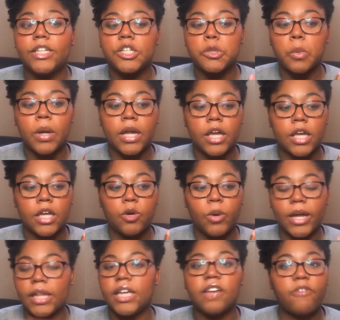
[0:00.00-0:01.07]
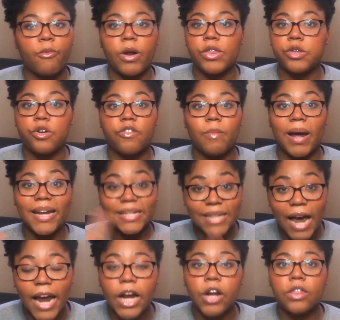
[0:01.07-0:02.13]
just want to quickly give a run through of my
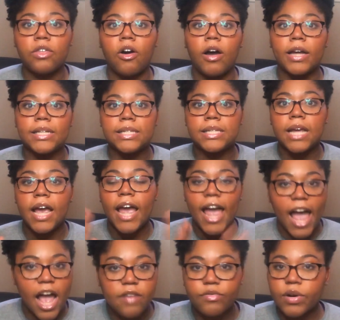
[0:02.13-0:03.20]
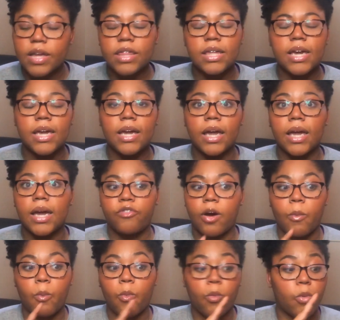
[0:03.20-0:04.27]
entire thoughts, everything
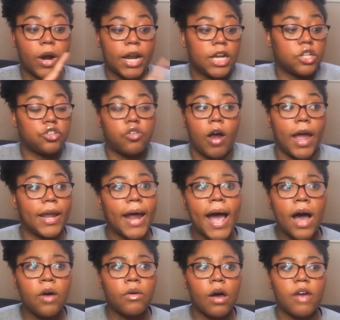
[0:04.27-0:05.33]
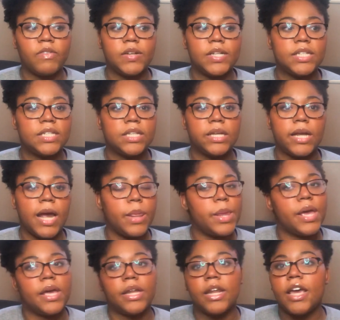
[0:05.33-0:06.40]
from, we're gonna try it out obviously, and
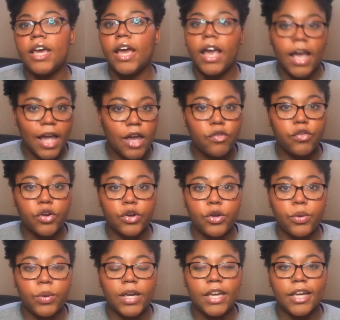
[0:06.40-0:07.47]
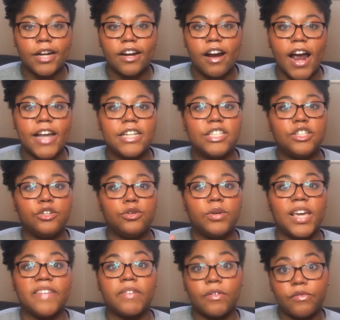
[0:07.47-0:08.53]
then if you're new here, I do
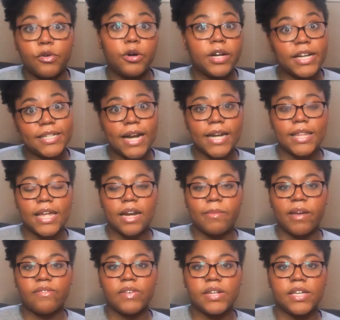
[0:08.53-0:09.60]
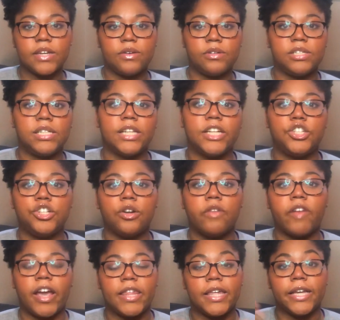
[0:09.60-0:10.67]
give a verdict at the end of my videos to let you know
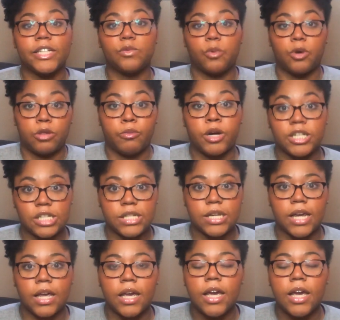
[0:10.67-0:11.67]
if I think it's worth purchasing.